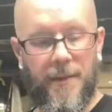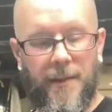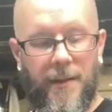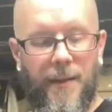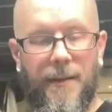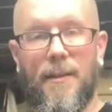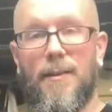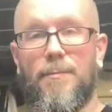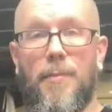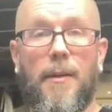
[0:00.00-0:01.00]
Alright, let's
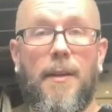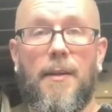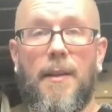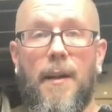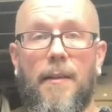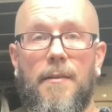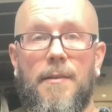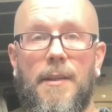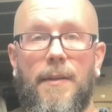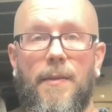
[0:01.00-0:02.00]
put it together and
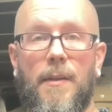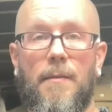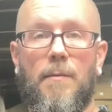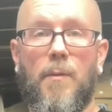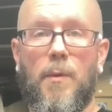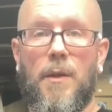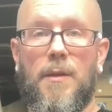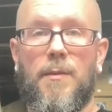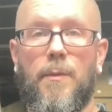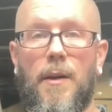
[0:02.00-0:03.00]
see if it
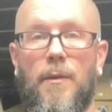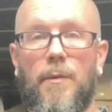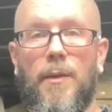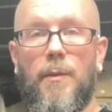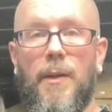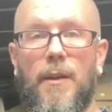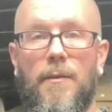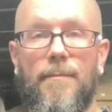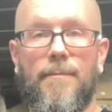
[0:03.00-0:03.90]
works well with the wheel.